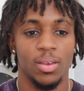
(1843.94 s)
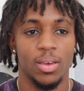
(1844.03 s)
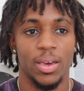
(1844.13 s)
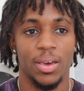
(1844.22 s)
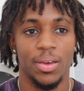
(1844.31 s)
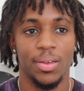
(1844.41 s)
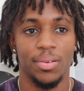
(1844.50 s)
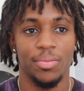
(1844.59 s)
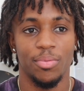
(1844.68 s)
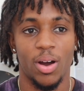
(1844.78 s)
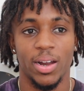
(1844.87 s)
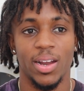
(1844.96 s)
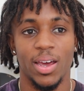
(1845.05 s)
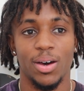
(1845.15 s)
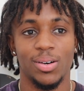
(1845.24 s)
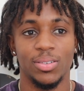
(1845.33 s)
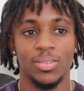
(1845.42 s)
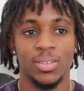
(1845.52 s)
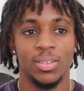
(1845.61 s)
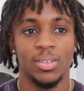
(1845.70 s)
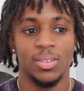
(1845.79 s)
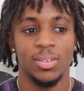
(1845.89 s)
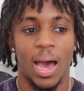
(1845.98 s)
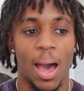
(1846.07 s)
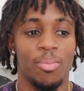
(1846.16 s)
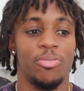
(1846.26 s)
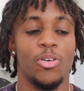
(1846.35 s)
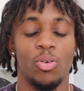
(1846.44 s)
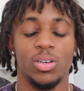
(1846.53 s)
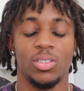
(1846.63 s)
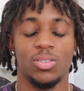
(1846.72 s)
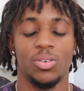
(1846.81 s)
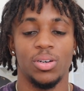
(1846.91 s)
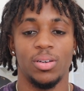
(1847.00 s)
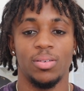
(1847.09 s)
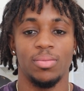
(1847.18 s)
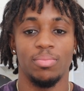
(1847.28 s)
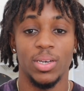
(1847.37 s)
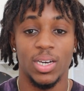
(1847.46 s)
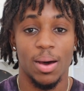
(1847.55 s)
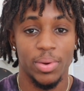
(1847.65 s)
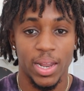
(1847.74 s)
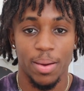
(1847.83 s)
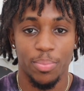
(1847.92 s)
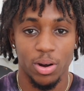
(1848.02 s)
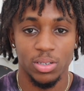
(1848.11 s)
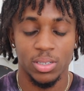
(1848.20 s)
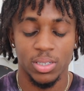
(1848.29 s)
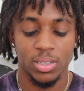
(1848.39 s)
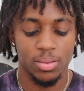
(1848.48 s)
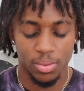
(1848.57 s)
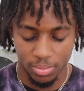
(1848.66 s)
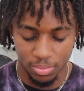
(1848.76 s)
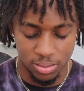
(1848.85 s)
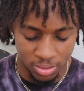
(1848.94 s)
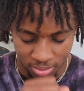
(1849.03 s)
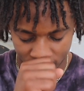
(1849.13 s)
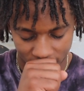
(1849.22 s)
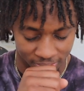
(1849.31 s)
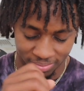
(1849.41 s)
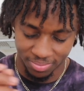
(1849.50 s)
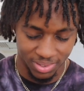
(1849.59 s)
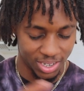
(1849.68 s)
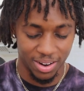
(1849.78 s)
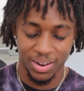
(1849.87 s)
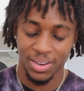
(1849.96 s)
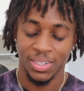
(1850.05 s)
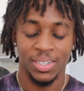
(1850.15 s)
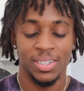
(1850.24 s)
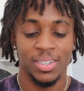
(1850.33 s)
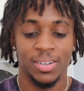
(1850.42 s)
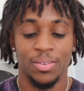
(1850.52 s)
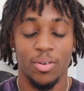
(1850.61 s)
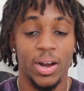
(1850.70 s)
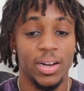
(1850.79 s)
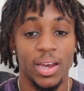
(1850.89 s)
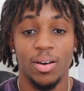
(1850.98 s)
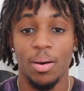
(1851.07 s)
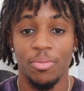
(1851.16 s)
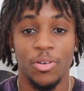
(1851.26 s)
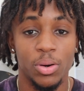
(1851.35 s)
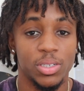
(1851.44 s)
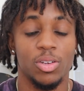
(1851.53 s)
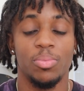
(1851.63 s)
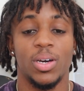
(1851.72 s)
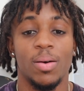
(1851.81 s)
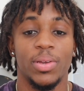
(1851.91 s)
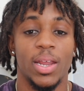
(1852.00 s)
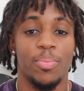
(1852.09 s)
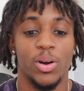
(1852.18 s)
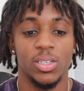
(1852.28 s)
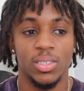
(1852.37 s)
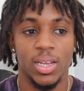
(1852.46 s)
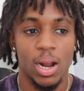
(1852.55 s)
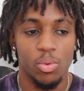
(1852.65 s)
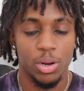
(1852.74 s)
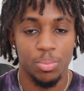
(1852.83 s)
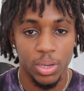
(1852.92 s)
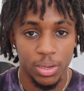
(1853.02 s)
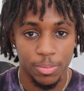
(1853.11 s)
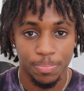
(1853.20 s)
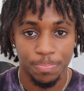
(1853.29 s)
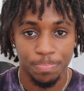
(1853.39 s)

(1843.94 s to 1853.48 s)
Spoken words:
And right now, I'm focused on becoming that person. Sorry. Right now, I'm focused on becoming that person that I want to be.